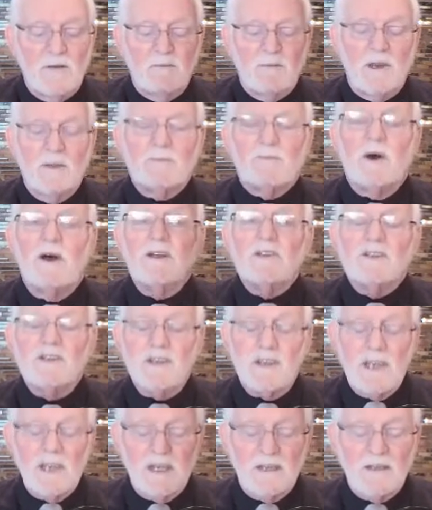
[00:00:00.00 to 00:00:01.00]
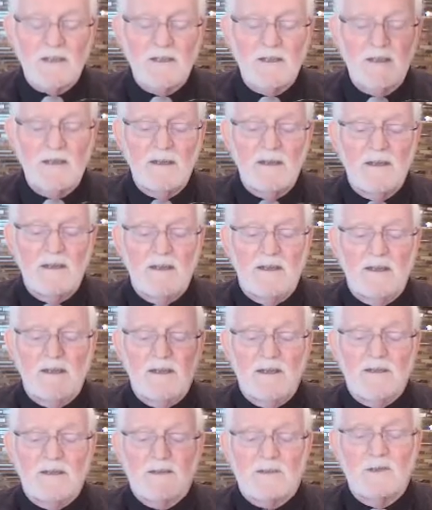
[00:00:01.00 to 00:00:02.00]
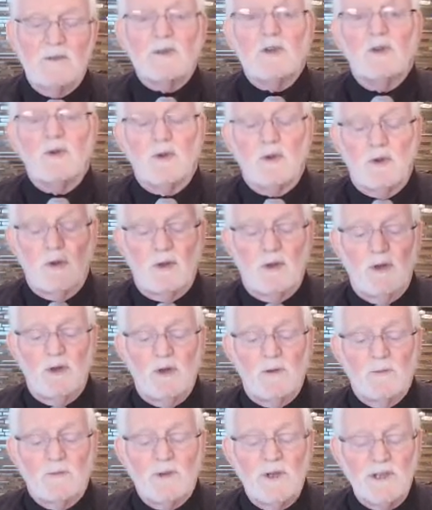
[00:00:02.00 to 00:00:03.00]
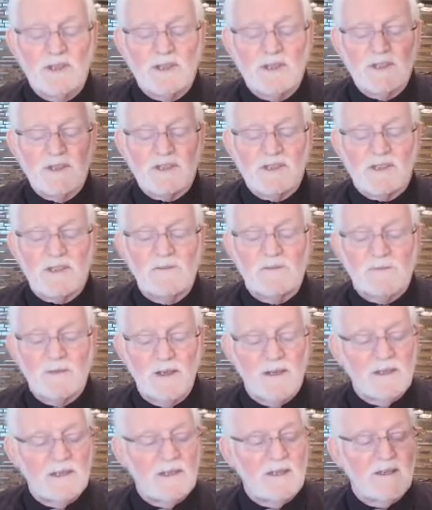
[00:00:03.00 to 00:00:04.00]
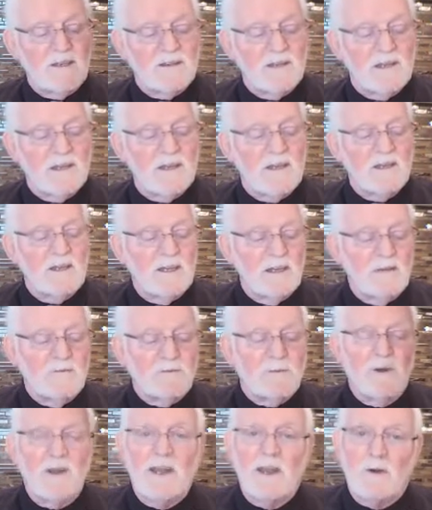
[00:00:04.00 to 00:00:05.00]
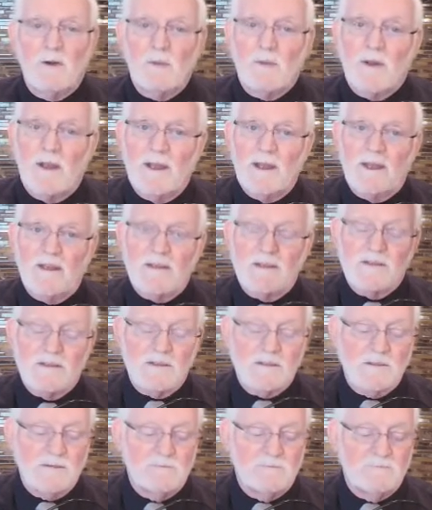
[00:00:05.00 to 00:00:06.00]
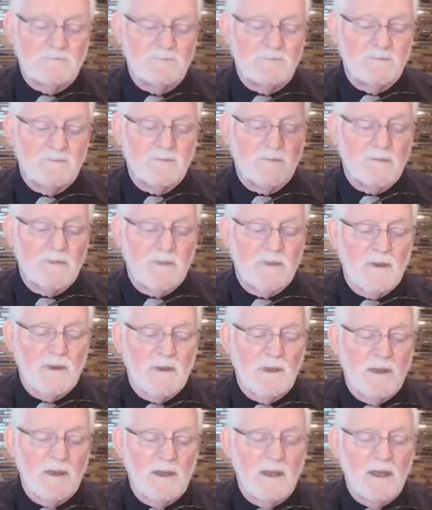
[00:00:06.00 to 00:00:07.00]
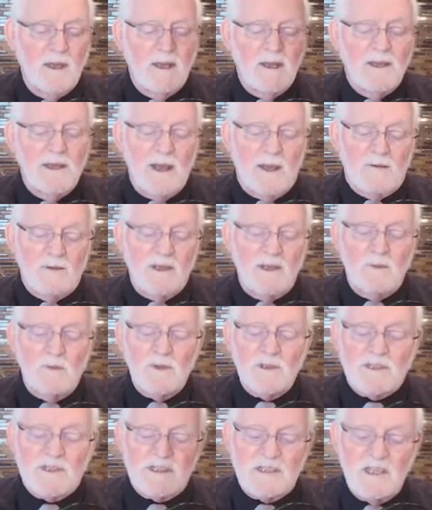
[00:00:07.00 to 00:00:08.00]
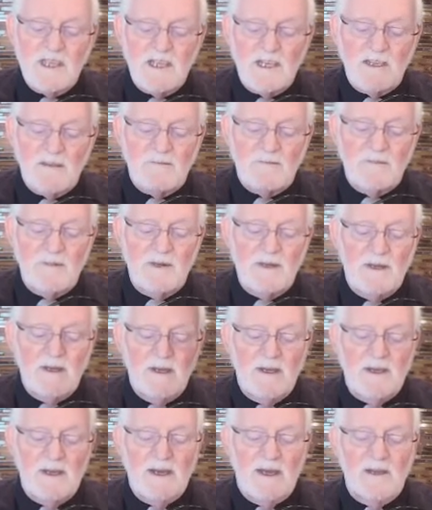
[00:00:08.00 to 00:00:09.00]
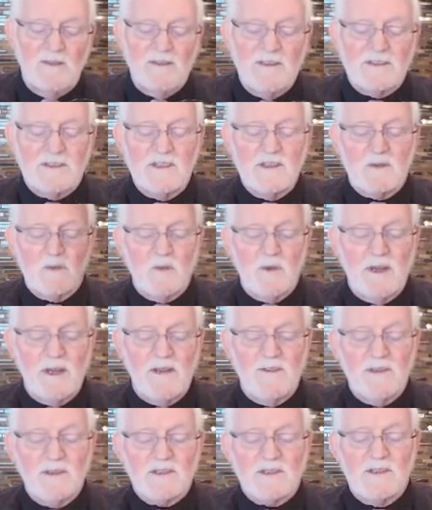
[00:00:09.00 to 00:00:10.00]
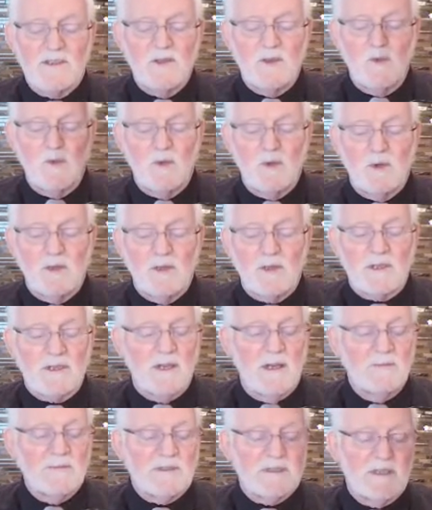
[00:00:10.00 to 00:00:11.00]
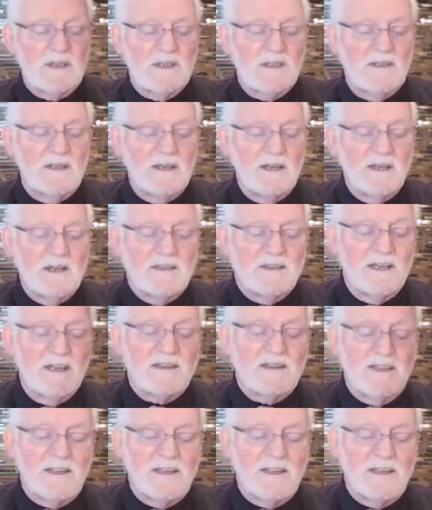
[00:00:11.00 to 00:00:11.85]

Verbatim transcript: by punching in to Google preachers defending their need for airplanes. Now it would seem and this is where this new word comes in, that